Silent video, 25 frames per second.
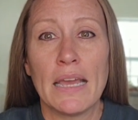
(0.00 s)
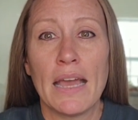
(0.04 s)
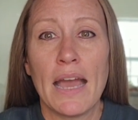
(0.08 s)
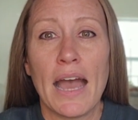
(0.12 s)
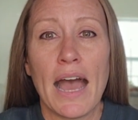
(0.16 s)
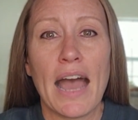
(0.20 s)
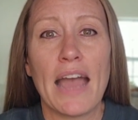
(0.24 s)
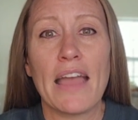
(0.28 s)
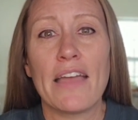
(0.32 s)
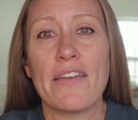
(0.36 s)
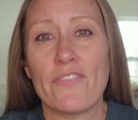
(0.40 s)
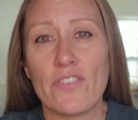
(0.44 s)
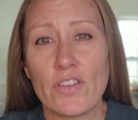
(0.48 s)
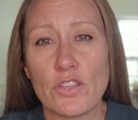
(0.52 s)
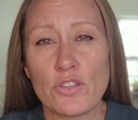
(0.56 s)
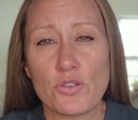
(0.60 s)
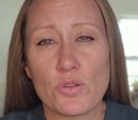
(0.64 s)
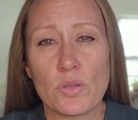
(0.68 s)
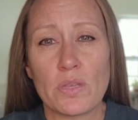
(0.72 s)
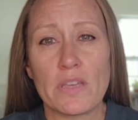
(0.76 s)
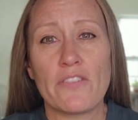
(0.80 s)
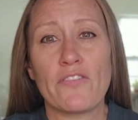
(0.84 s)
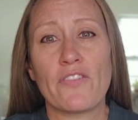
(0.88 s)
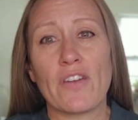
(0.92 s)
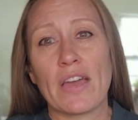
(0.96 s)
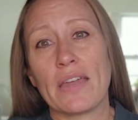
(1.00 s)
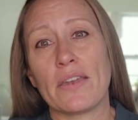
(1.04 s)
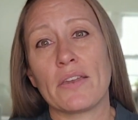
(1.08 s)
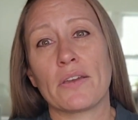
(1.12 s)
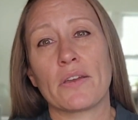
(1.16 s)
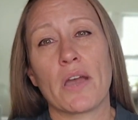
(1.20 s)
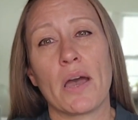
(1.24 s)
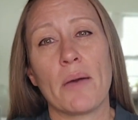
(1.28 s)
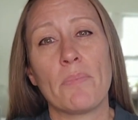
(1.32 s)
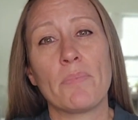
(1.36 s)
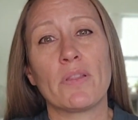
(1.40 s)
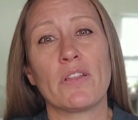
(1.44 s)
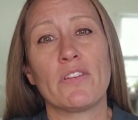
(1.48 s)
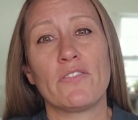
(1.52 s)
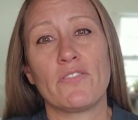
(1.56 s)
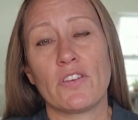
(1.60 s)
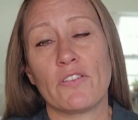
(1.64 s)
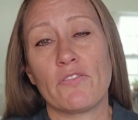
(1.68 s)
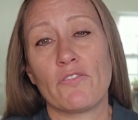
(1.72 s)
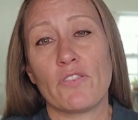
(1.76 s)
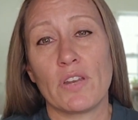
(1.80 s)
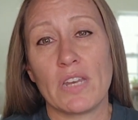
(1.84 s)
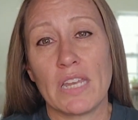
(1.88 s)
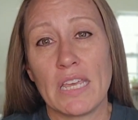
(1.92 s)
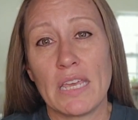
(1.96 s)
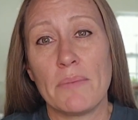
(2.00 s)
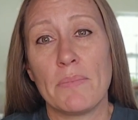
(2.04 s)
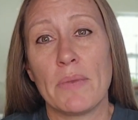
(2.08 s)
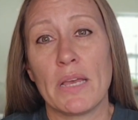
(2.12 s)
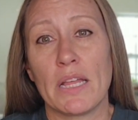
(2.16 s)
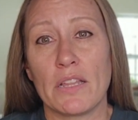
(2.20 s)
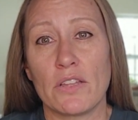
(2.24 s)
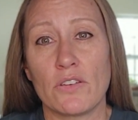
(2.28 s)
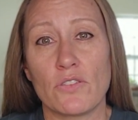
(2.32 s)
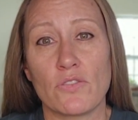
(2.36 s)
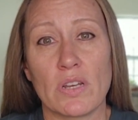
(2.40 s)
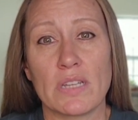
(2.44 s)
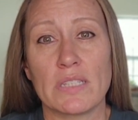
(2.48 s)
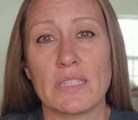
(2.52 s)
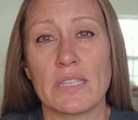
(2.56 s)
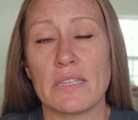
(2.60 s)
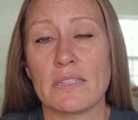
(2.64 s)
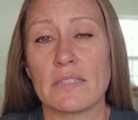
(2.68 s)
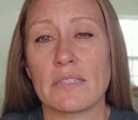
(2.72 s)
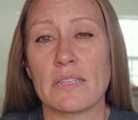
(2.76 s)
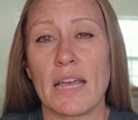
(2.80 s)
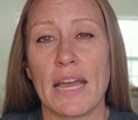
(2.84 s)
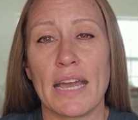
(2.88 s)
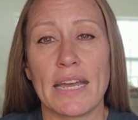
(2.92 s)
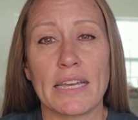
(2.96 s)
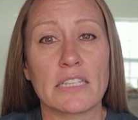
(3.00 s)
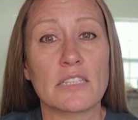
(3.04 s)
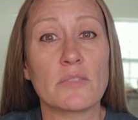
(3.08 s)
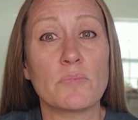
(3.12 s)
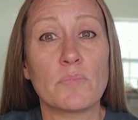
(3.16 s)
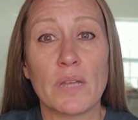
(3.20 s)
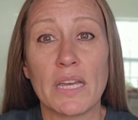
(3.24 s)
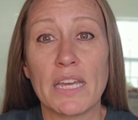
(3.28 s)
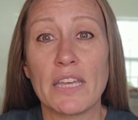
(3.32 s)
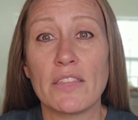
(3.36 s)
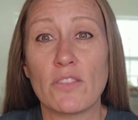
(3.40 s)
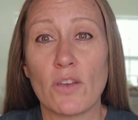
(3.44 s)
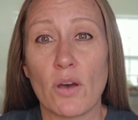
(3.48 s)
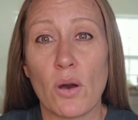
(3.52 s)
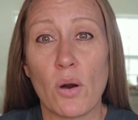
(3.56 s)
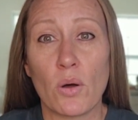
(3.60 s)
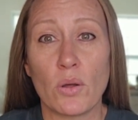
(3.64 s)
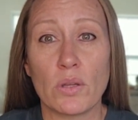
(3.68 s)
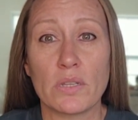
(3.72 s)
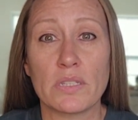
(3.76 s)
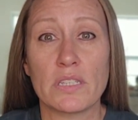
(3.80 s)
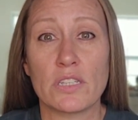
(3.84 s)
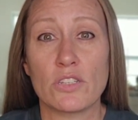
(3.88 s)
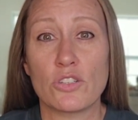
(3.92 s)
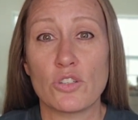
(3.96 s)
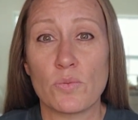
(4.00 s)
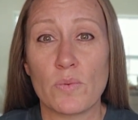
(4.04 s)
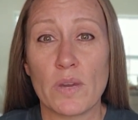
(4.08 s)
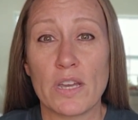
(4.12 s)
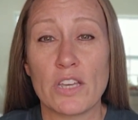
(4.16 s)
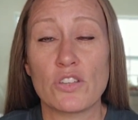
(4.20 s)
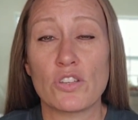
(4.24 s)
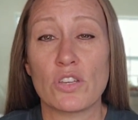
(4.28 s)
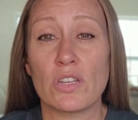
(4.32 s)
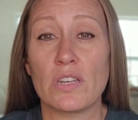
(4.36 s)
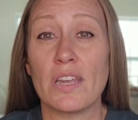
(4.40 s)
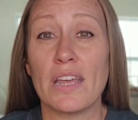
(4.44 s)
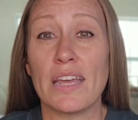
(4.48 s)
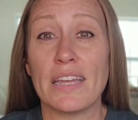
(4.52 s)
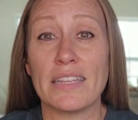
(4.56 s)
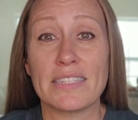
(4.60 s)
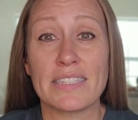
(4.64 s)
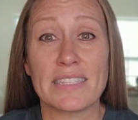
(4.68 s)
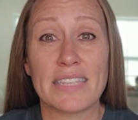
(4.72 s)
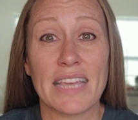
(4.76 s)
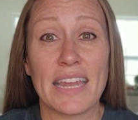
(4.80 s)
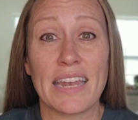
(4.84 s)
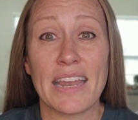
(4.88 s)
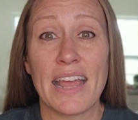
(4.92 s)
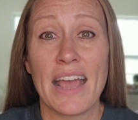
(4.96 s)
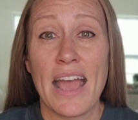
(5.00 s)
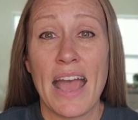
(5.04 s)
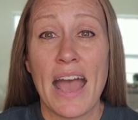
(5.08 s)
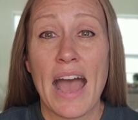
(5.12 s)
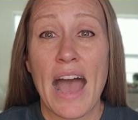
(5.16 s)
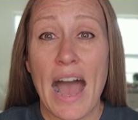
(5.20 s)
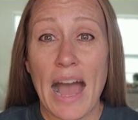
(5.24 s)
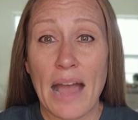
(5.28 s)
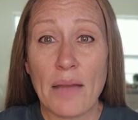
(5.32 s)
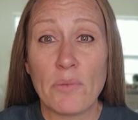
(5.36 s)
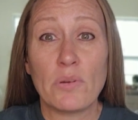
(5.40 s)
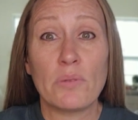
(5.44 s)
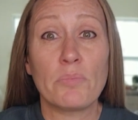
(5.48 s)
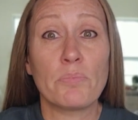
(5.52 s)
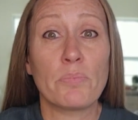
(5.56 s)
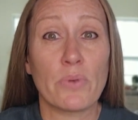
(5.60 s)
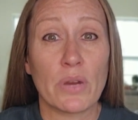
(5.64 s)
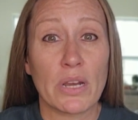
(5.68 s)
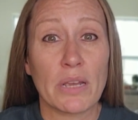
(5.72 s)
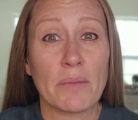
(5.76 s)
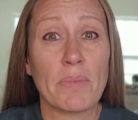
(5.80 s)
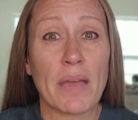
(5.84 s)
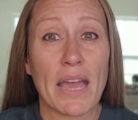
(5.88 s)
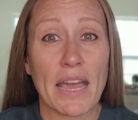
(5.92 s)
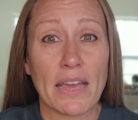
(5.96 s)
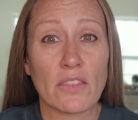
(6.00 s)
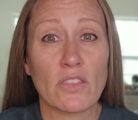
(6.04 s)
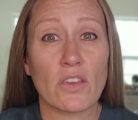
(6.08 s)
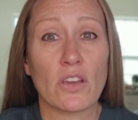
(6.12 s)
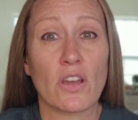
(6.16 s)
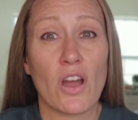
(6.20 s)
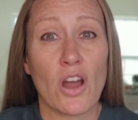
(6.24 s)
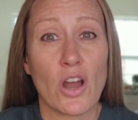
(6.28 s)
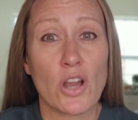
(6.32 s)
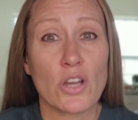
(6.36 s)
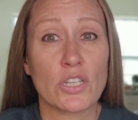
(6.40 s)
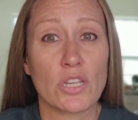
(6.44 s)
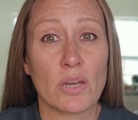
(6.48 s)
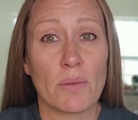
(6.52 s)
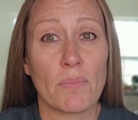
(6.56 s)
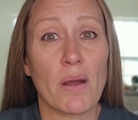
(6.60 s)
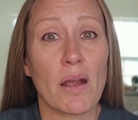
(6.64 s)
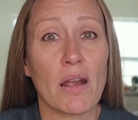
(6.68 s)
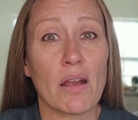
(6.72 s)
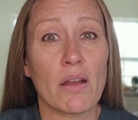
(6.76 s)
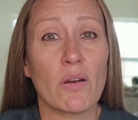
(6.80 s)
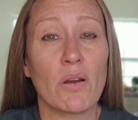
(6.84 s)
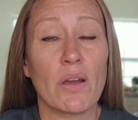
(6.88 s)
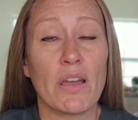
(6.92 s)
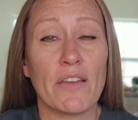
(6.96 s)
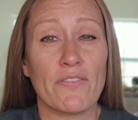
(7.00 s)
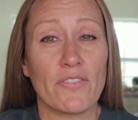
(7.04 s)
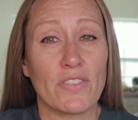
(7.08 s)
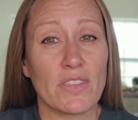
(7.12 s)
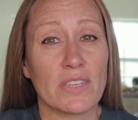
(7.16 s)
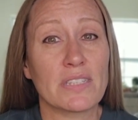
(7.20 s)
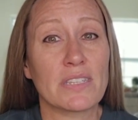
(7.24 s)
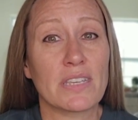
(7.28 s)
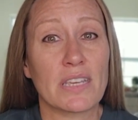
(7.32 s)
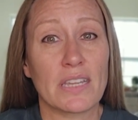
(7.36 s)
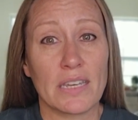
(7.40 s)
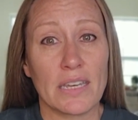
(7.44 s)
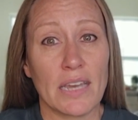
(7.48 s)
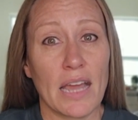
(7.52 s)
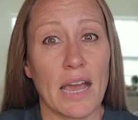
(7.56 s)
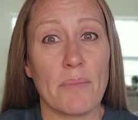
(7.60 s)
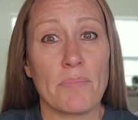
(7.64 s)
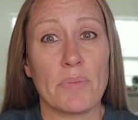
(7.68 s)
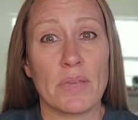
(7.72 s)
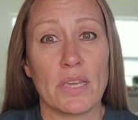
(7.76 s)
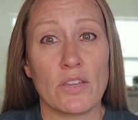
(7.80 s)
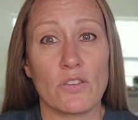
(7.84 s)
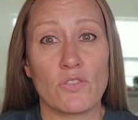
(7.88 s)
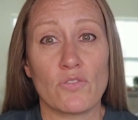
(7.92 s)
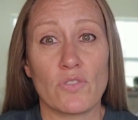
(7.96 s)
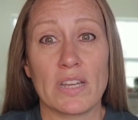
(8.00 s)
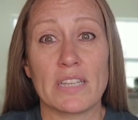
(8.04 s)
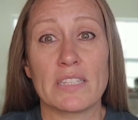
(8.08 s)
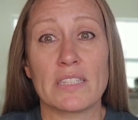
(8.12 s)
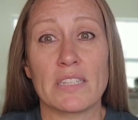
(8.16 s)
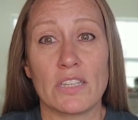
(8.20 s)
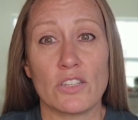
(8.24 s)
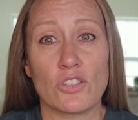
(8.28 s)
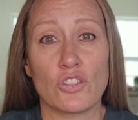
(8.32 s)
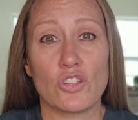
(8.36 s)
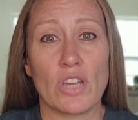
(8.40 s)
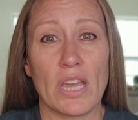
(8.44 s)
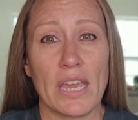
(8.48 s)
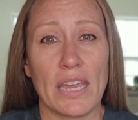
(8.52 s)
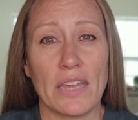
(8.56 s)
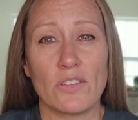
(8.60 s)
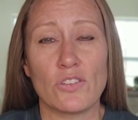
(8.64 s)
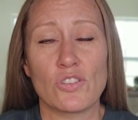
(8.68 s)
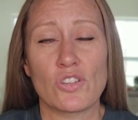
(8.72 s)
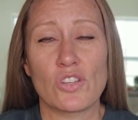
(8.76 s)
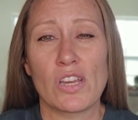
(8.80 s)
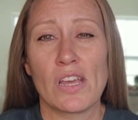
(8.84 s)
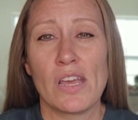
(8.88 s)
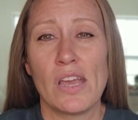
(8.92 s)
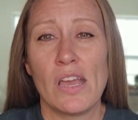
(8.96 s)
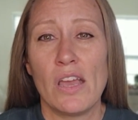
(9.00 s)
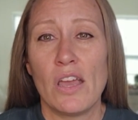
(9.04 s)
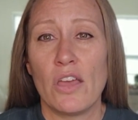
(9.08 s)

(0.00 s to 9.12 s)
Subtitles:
I eventually found a couple of different email addresses. I explained the whole situation and said, "I will bring back the car tomorrow if this cannot be addressed and changed."